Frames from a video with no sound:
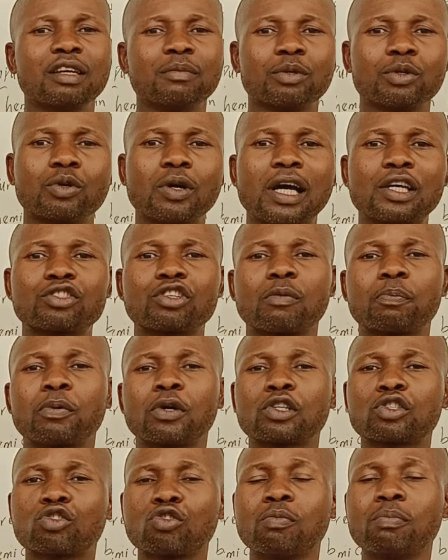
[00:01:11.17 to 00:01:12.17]
because I'm
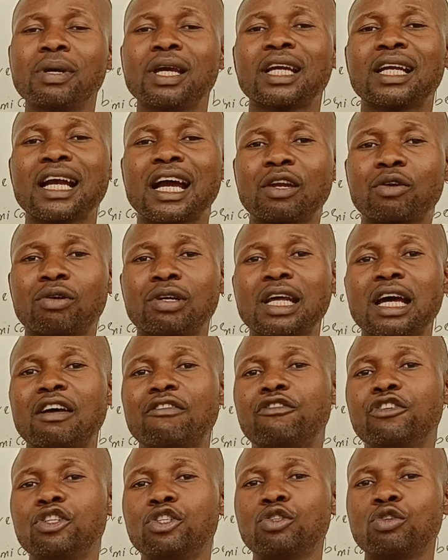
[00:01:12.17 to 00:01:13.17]
supposed to make another
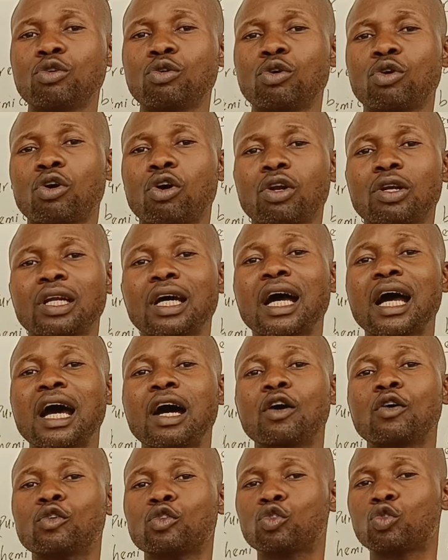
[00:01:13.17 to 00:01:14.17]
video on
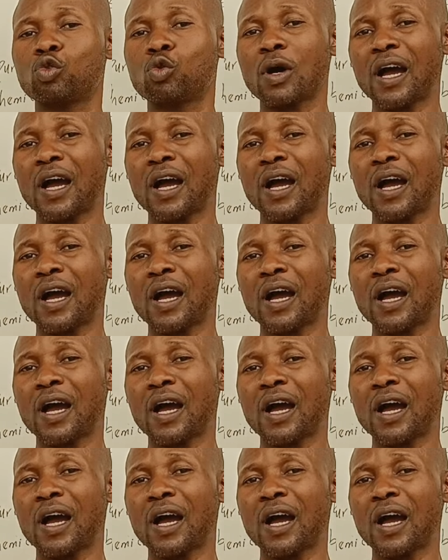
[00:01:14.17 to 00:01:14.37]
how to